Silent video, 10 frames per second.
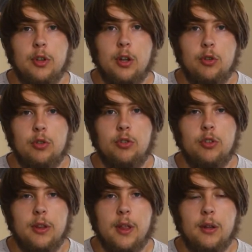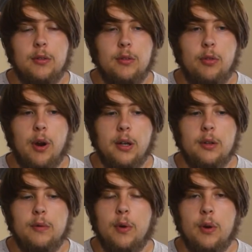and you see that
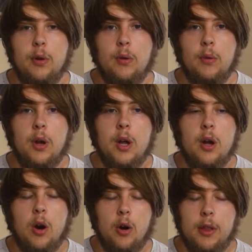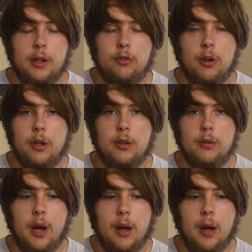dreaded photo or that dreaded